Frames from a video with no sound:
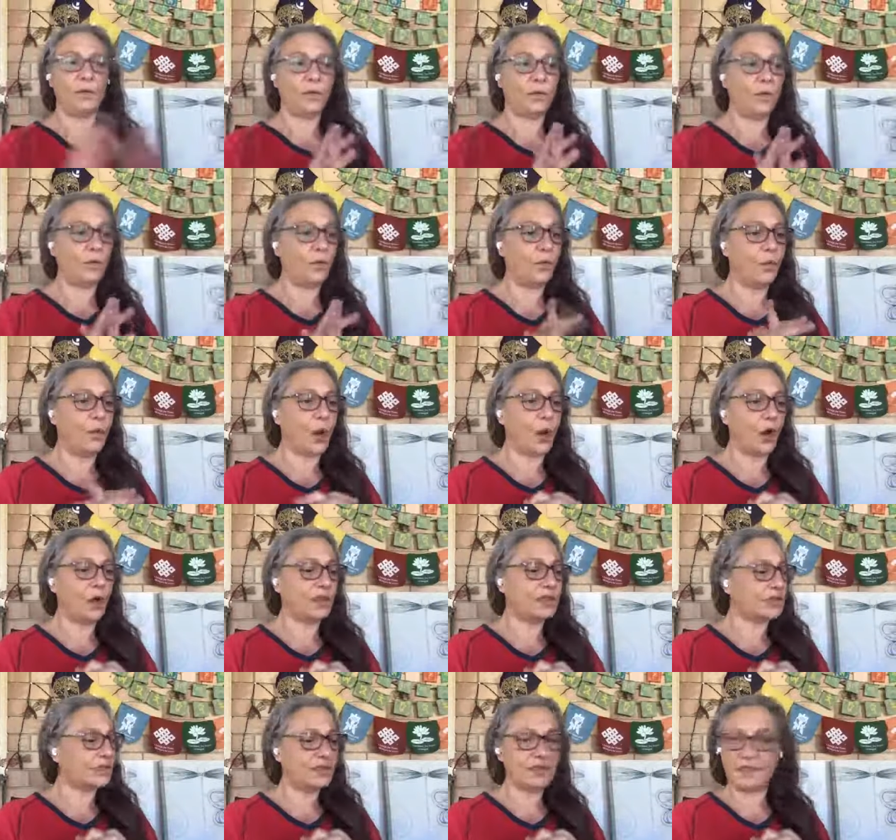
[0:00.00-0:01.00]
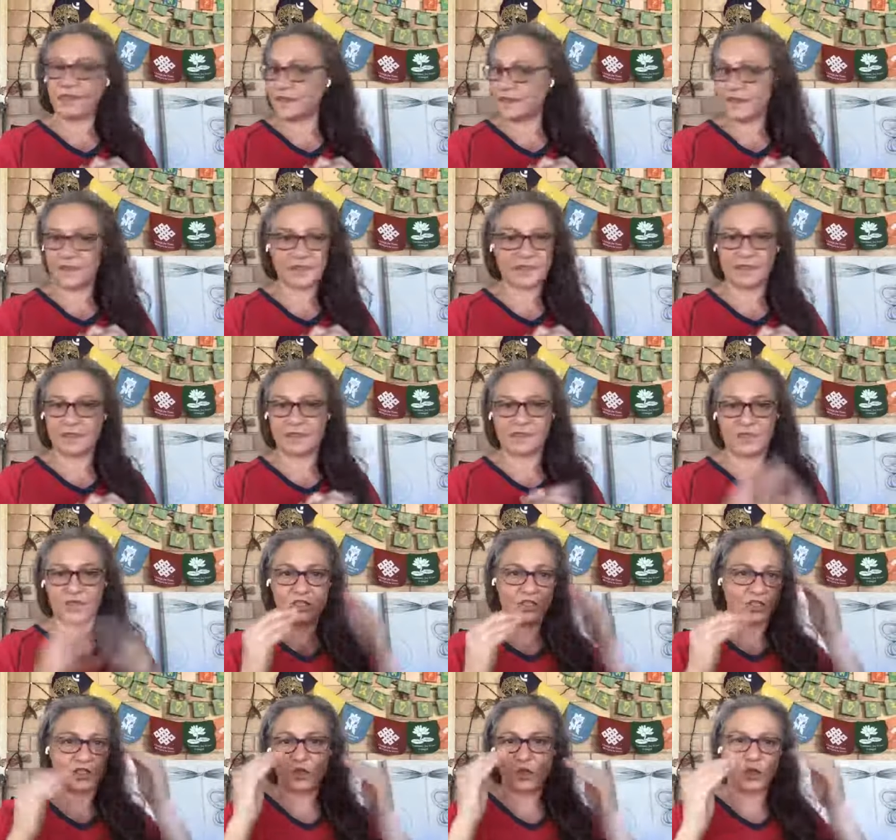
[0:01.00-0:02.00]
was
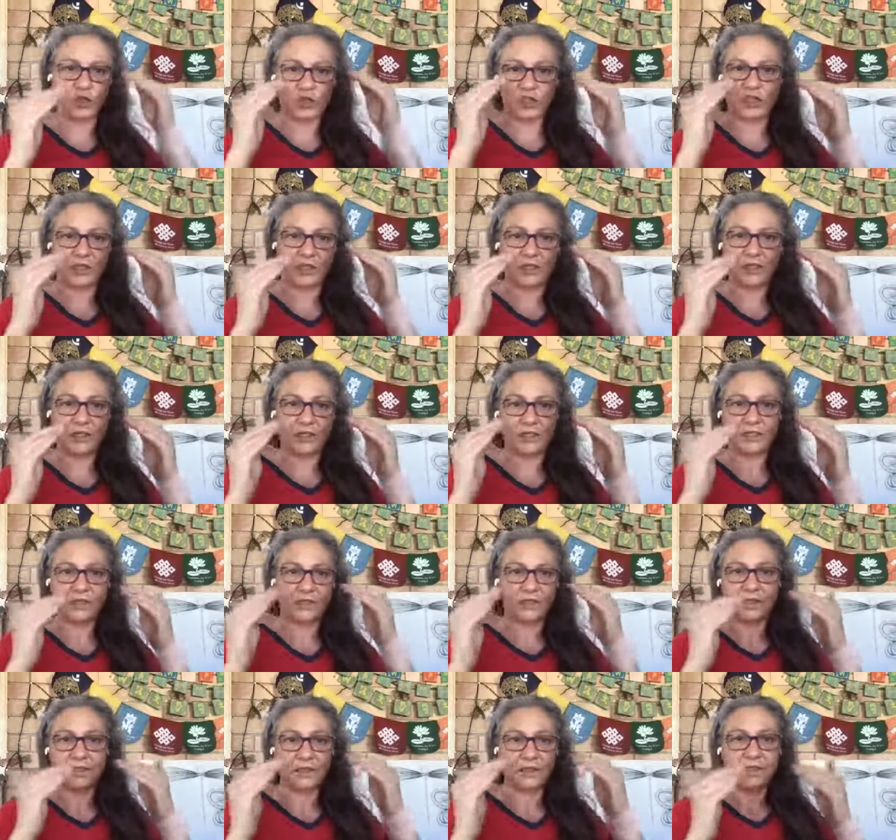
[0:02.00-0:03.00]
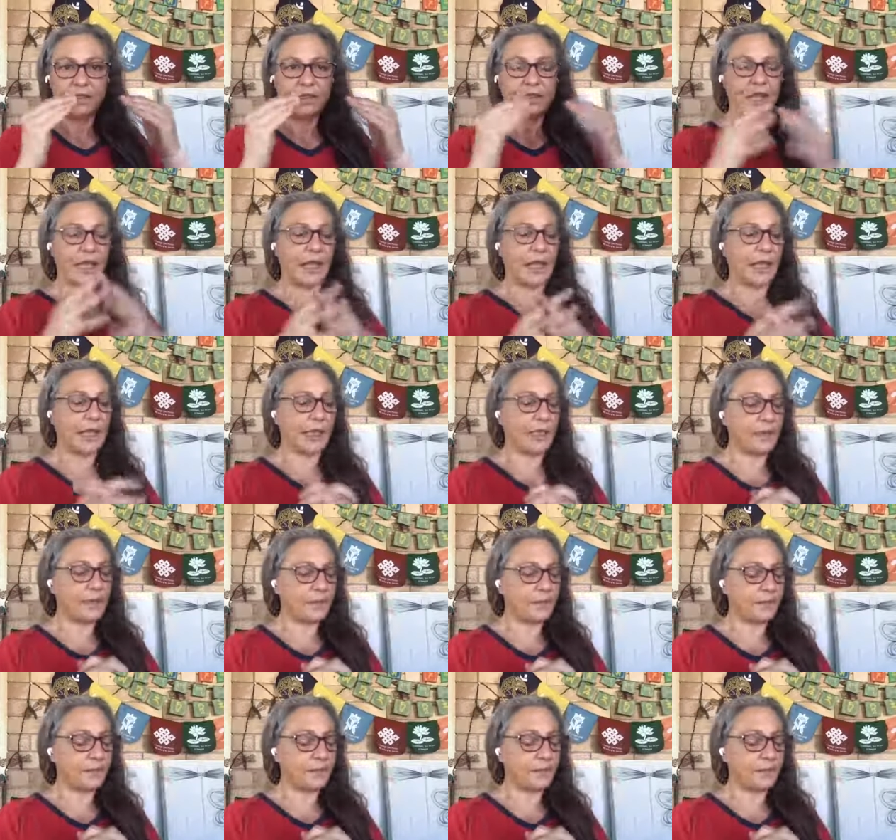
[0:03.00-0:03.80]
distorted. And